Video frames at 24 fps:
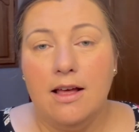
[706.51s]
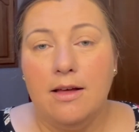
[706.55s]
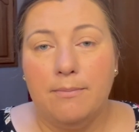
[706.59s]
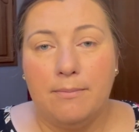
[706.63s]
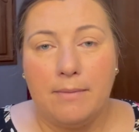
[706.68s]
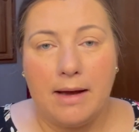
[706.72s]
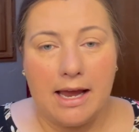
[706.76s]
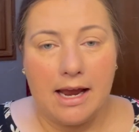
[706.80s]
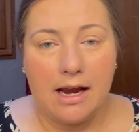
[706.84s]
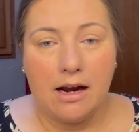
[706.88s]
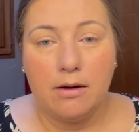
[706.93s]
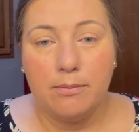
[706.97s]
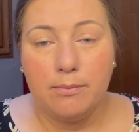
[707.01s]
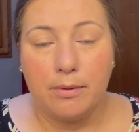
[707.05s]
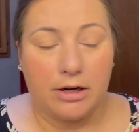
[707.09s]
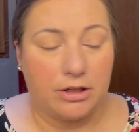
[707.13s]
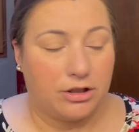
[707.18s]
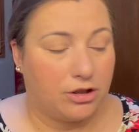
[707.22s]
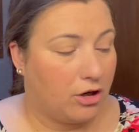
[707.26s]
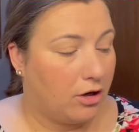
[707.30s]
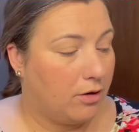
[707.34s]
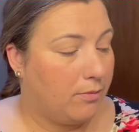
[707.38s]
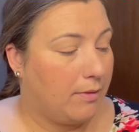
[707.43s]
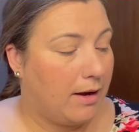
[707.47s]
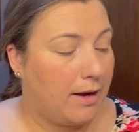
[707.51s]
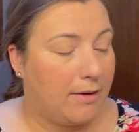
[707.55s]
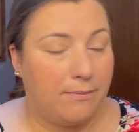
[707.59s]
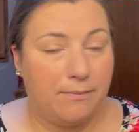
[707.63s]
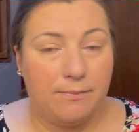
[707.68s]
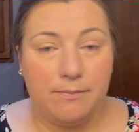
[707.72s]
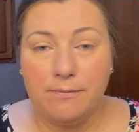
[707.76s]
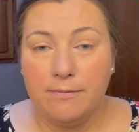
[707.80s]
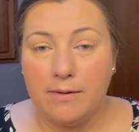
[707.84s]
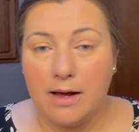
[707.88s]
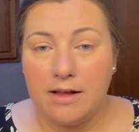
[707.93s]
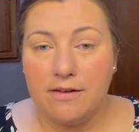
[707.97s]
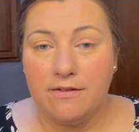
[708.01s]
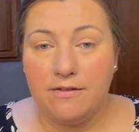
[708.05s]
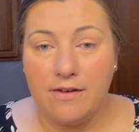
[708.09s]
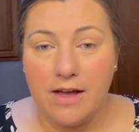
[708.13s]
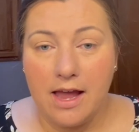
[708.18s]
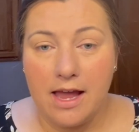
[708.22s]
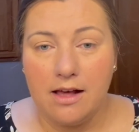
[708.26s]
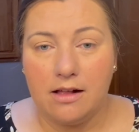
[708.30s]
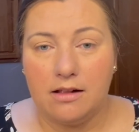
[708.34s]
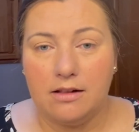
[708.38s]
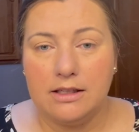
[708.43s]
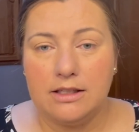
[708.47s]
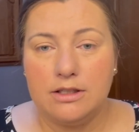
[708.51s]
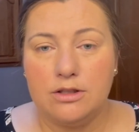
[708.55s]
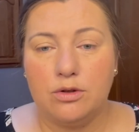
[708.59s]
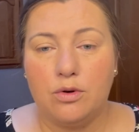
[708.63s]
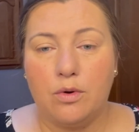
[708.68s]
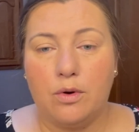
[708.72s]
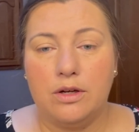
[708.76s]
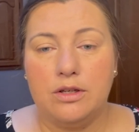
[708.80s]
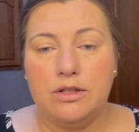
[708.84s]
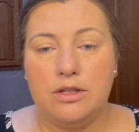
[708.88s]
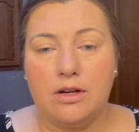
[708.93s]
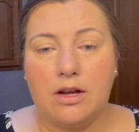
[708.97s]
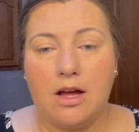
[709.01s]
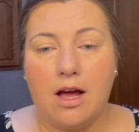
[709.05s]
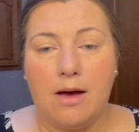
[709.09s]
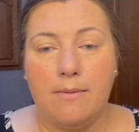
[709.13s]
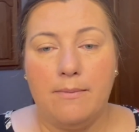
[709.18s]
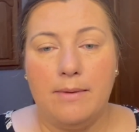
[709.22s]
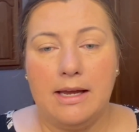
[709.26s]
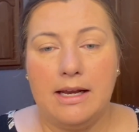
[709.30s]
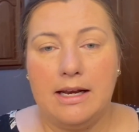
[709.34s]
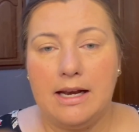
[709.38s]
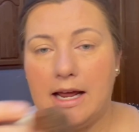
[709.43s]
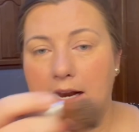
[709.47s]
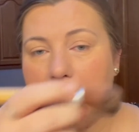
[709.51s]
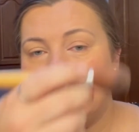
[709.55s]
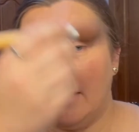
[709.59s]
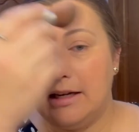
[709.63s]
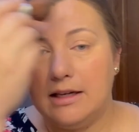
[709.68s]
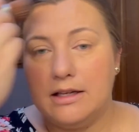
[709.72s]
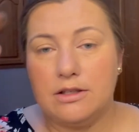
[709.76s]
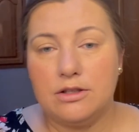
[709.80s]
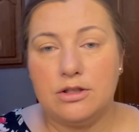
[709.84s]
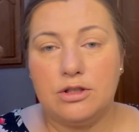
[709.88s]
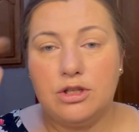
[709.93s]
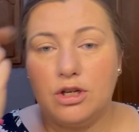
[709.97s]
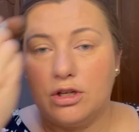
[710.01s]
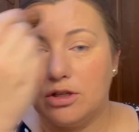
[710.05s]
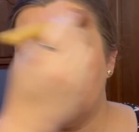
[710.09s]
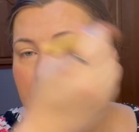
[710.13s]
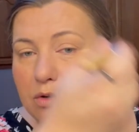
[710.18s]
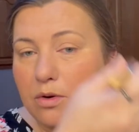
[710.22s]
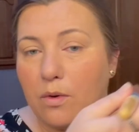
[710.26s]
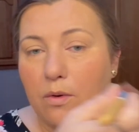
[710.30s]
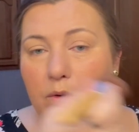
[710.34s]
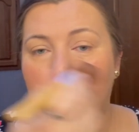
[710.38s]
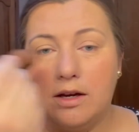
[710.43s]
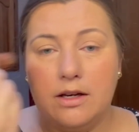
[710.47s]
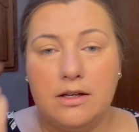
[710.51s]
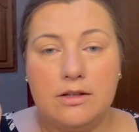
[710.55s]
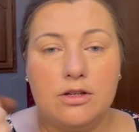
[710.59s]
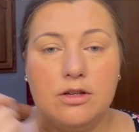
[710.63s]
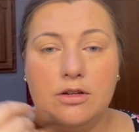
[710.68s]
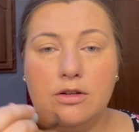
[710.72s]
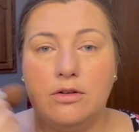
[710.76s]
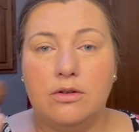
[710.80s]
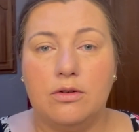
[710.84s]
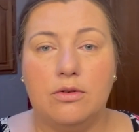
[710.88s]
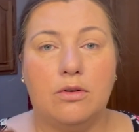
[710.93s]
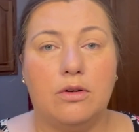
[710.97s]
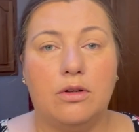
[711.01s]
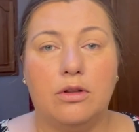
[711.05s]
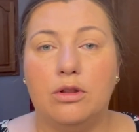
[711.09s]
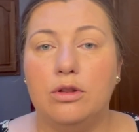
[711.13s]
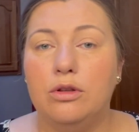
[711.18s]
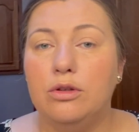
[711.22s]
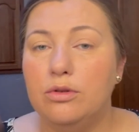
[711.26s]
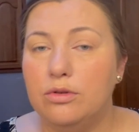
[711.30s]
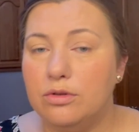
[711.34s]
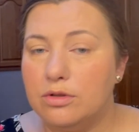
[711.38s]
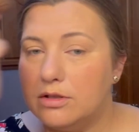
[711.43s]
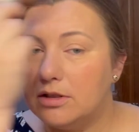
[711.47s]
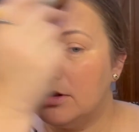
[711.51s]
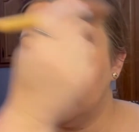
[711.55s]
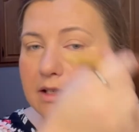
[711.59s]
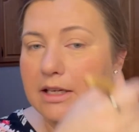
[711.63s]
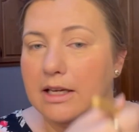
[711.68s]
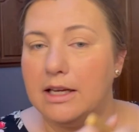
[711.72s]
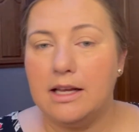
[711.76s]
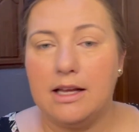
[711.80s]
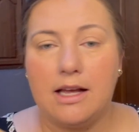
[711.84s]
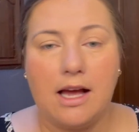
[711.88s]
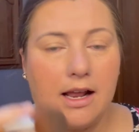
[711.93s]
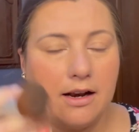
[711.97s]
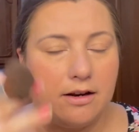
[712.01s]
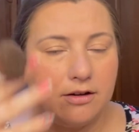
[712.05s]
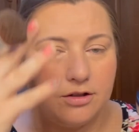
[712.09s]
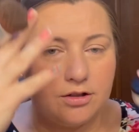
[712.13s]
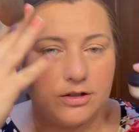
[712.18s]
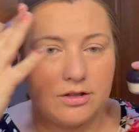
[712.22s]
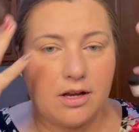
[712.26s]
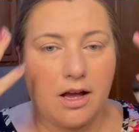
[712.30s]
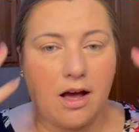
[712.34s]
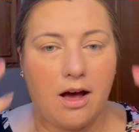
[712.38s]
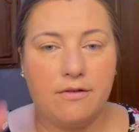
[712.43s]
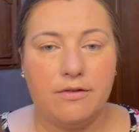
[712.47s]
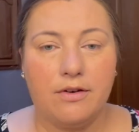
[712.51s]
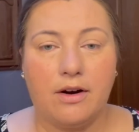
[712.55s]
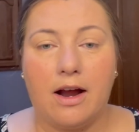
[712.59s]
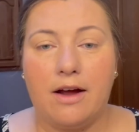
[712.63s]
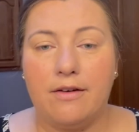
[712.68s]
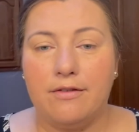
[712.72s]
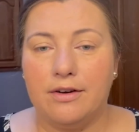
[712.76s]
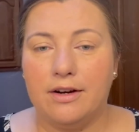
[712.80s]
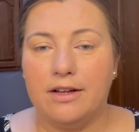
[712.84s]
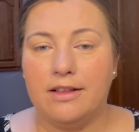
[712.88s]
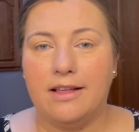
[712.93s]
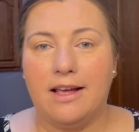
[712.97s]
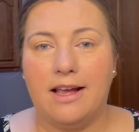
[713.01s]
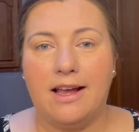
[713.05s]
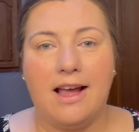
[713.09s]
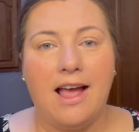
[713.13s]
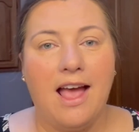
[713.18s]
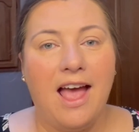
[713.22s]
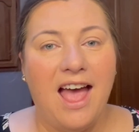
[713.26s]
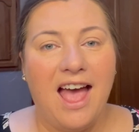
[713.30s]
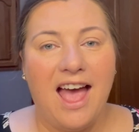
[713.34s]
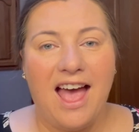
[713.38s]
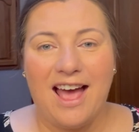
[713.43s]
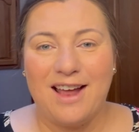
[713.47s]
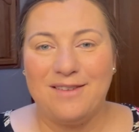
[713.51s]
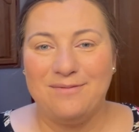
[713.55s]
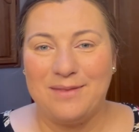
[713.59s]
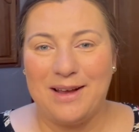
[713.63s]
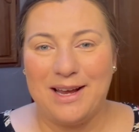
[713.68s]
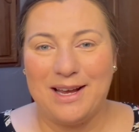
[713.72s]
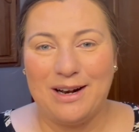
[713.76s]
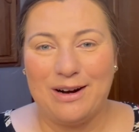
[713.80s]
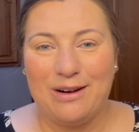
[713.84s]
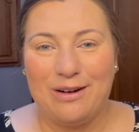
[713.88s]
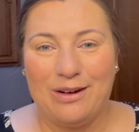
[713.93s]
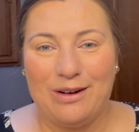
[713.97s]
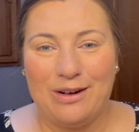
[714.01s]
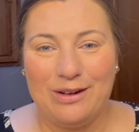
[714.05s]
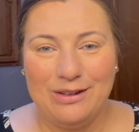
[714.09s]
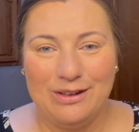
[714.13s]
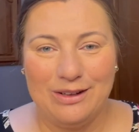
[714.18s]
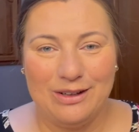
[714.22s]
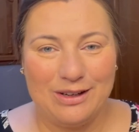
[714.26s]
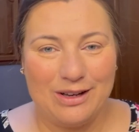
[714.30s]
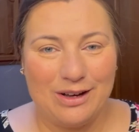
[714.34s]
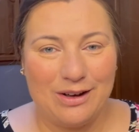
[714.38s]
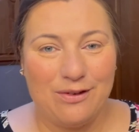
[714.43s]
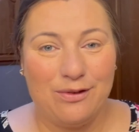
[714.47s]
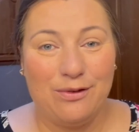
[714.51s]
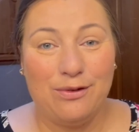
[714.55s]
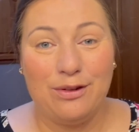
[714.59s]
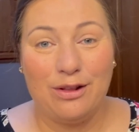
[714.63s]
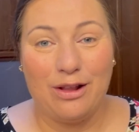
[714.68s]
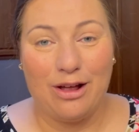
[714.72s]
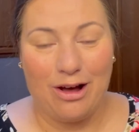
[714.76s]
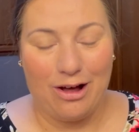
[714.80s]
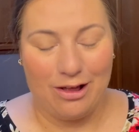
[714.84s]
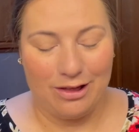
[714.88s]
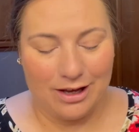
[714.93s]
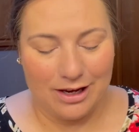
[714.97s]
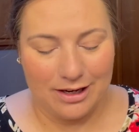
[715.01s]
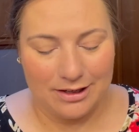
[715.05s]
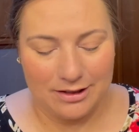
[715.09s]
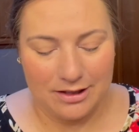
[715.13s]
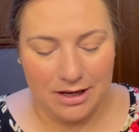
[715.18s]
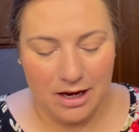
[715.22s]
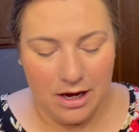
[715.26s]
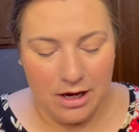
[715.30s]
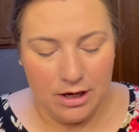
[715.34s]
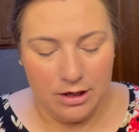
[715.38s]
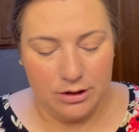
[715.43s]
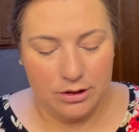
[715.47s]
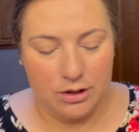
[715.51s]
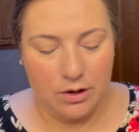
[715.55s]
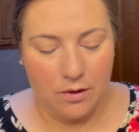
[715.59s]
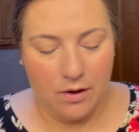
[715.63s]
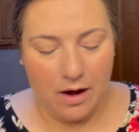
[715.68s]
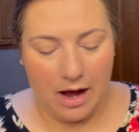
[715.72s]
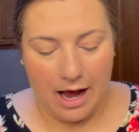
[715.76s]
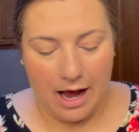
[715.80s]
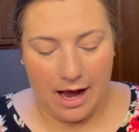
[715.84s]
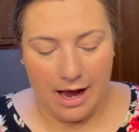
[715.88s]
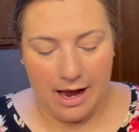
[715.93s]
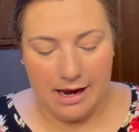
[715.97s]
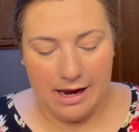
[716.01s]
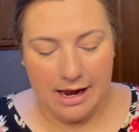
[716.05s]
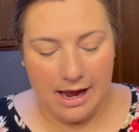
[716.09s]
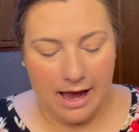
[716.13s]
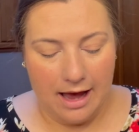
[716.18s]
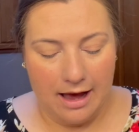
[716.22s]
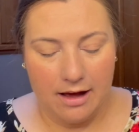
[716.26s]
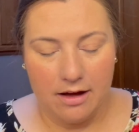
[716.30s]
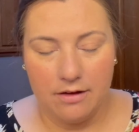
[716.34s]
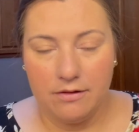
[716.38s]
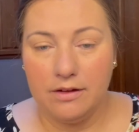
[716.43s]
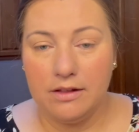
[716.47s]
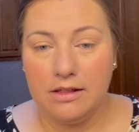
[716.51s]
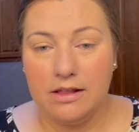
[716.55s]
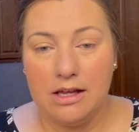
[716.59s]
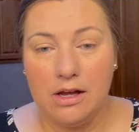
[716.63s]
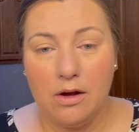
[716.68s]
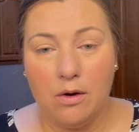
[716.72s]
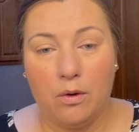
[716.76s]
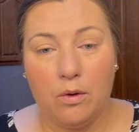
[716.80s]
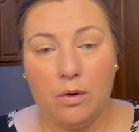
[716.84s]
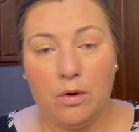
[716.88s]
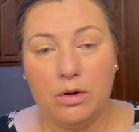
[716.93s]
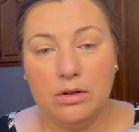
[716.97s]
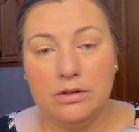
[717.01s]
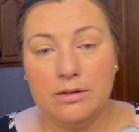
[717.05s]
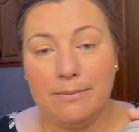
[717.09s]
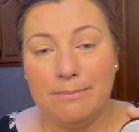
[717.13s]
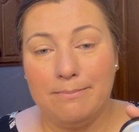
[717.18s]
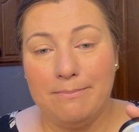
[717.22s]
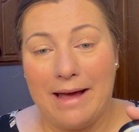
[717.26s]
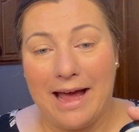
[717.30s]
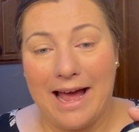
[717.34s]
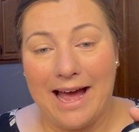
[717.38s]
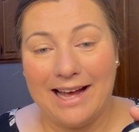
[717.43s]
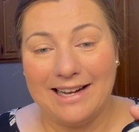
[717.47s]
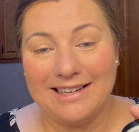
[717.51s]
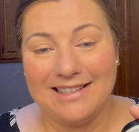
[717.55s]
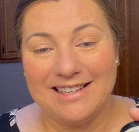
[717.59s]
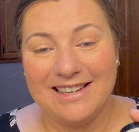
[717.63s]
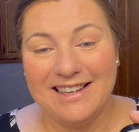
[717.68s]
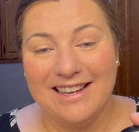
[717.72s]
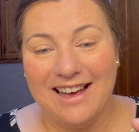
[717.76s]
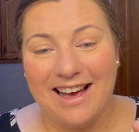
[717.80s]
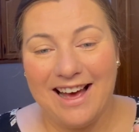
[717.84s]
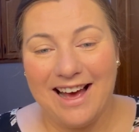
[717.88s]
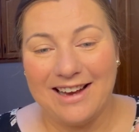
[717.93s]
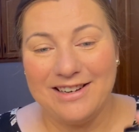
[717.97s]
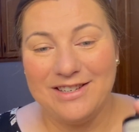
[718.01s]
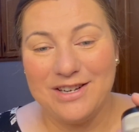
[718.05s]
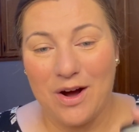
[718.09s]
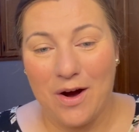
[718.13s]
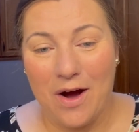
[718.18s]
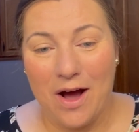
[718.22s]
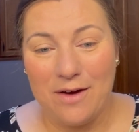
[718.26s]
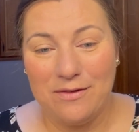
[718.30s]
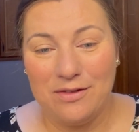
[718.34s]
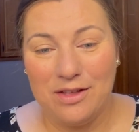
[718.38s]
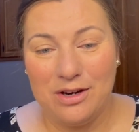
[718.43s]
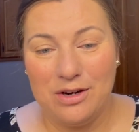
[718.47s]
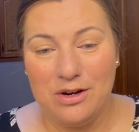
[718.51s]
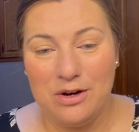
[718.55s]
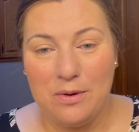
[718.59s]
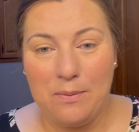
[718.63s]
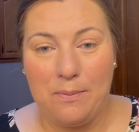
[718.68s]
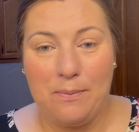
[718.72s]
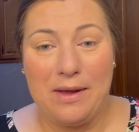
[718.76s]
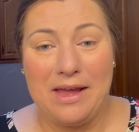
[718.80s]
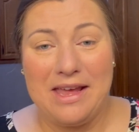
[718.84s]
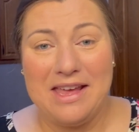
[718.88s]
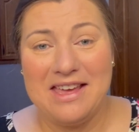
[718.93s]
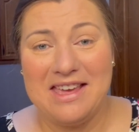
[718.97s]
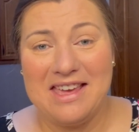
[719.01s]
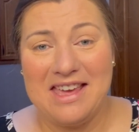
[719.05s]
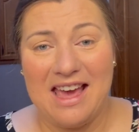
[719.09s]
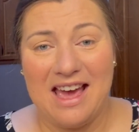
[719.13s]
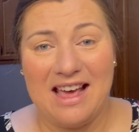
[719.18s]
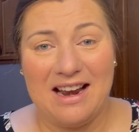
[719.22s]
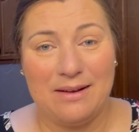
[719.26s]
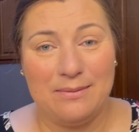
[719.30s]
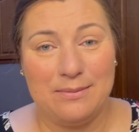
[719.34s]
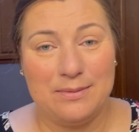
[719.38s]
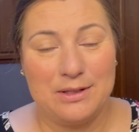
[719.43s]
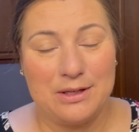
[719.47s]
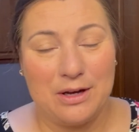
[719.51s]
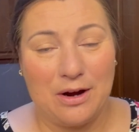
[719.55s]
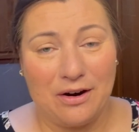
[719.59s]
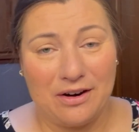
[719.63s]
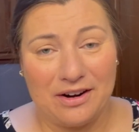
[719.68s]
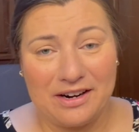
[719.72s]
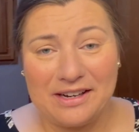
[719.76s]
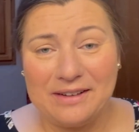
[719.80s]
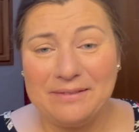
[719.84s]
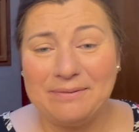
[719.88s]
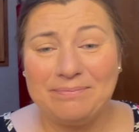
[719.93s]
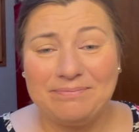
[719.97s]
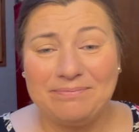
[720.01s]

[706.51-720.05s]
My airbrusher, my veil is going to come in, and it is just going to loosely kind of just cover everything and make it all look flawless. So I have the old matte. I don't have the new pink yet, I'm sorry.